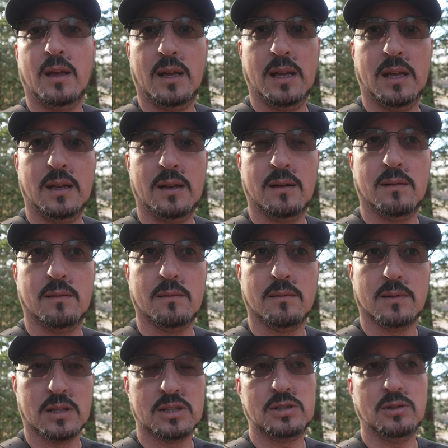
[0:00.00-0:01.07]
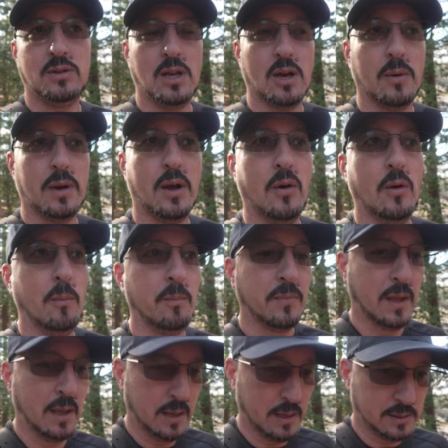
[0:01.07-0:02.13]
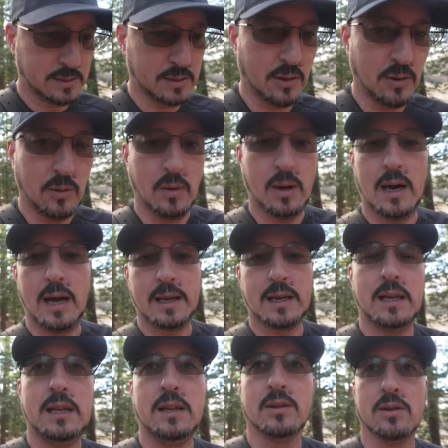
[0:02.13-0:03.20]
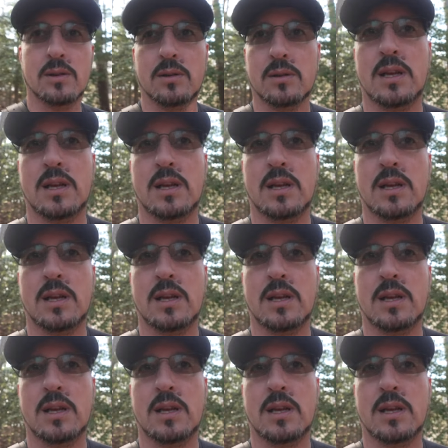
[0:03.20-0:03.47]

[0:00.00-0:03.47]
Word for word: in the studio at home. So I could either